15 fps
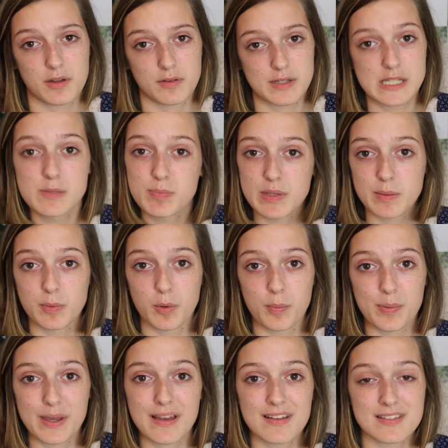all these people
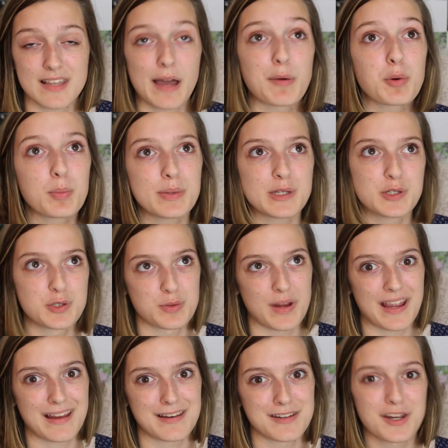because I will be
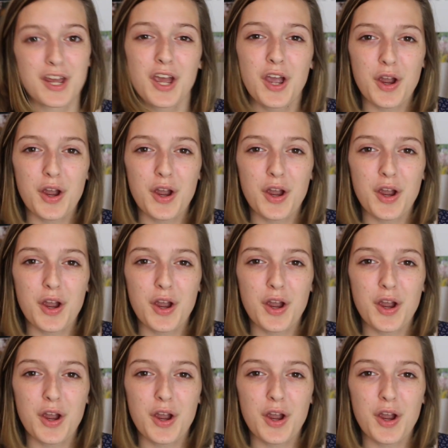drained.